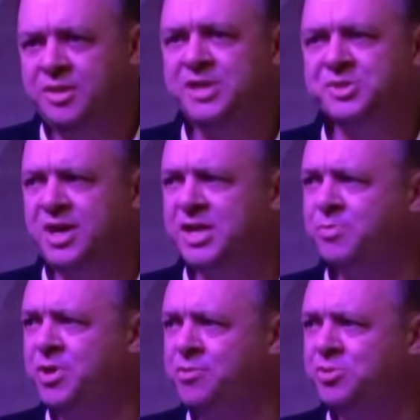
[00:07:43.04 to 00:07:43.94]
These
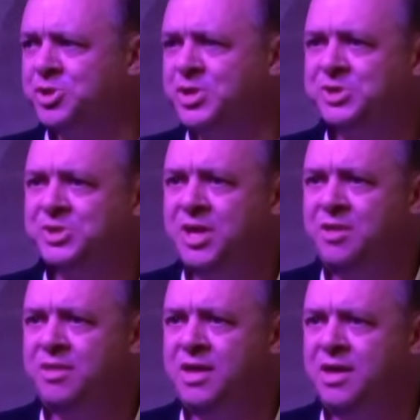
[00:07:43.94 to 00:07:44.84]
days we usually
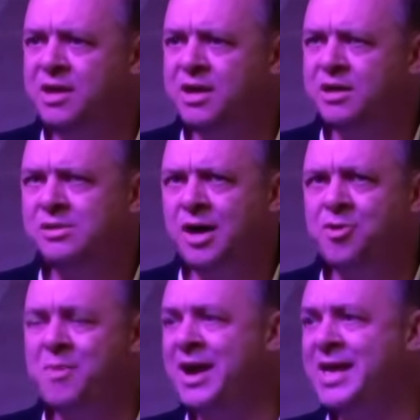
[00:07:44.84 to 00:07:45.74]
see the uh,
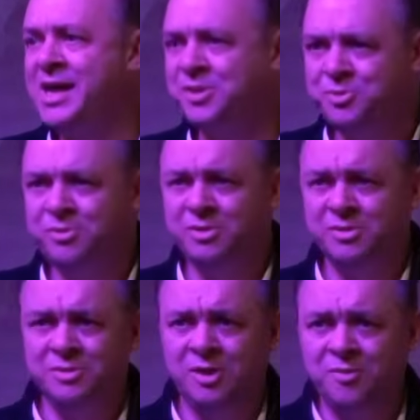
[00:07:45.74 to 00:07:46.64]
undermining attitude
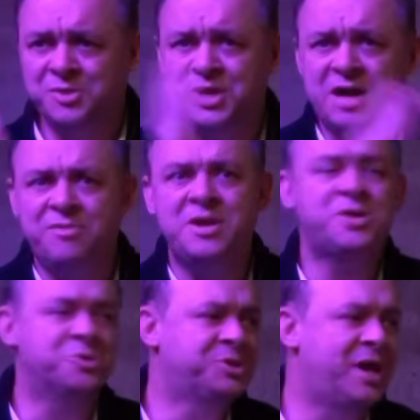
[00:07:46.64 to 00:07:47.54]
on the side of the
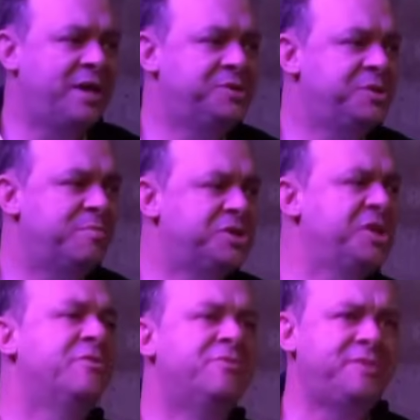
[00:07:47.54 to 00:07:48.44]
natural sciences, in
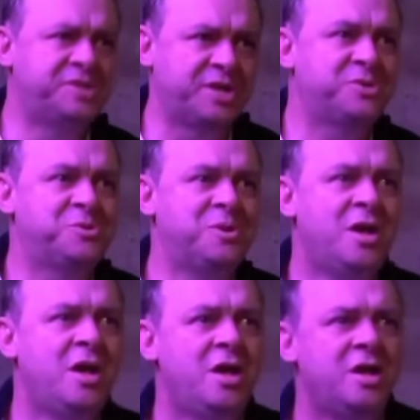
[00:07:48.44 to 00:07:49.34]
particular physics.
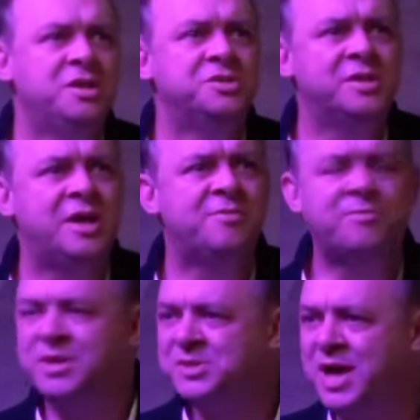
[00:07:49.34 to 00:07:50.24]
DeLanda,
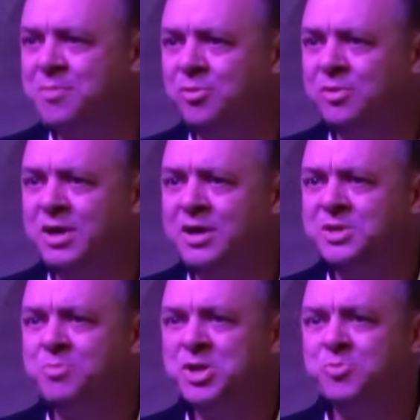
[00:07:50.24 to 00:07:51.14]
for example, uh,
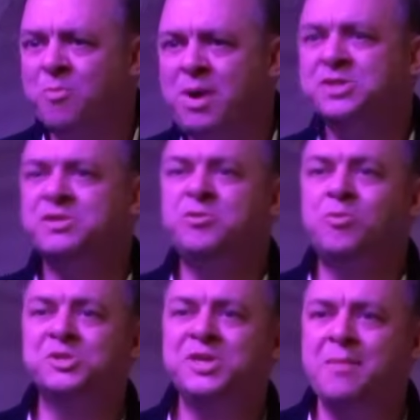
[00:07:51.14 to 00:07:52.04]
is much more positive
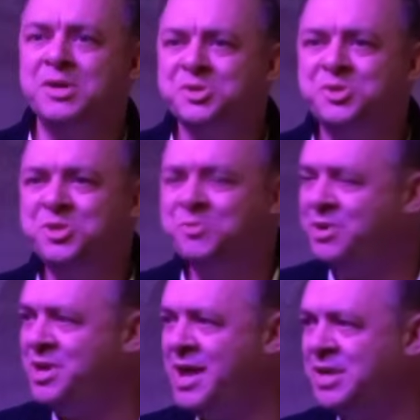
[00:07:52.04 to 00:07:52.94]
towards chemists. He's
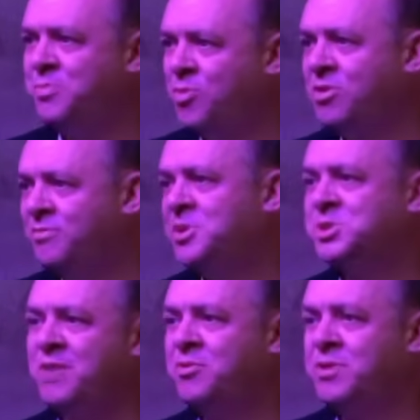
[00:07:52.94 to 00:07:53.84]
written a nice book on
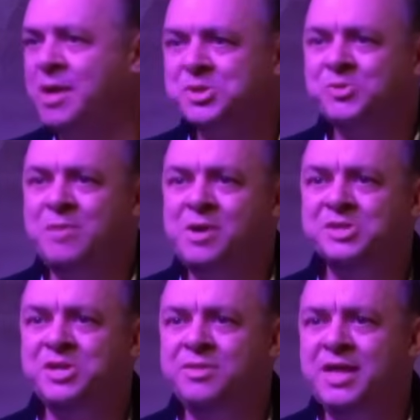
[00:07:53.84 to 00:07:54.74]
philosophical chemistry
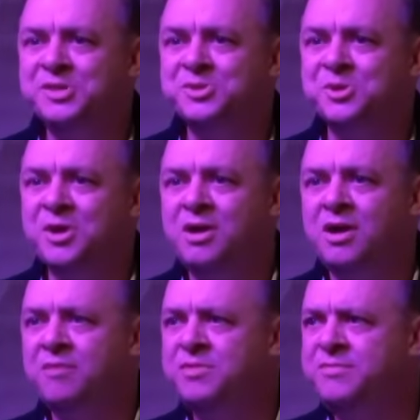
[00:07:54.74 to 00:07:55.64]
because he thinks
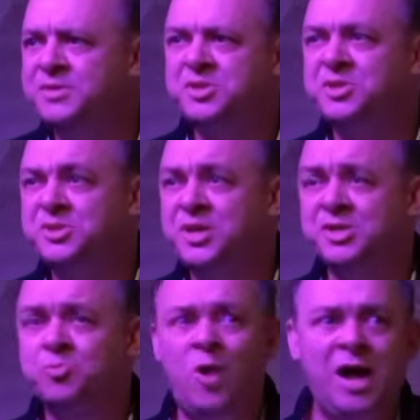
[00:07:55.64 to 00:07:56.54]
of the physicists
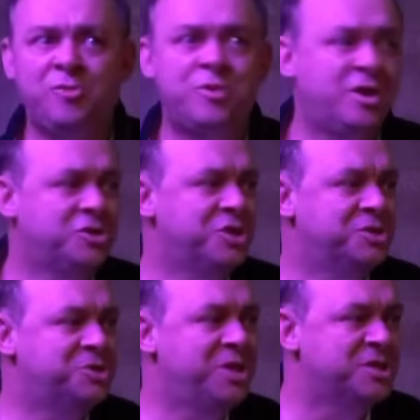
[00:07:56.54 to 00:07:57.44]
as wild
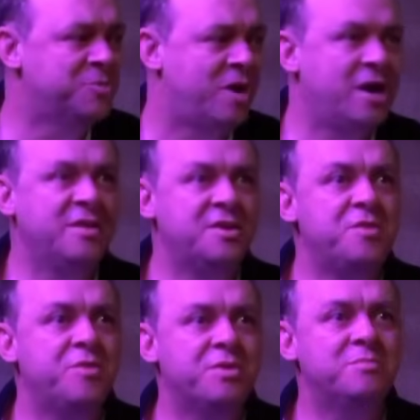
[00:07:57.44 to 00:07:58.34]
reductionists and he doesn't want anything
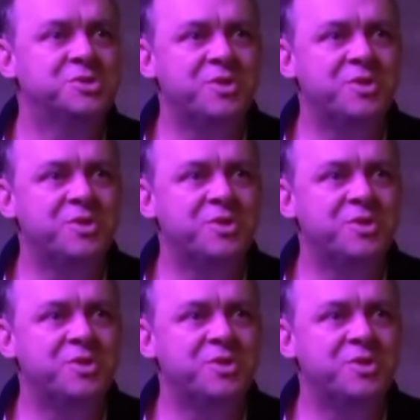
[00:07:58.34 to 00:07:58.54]
to do with them.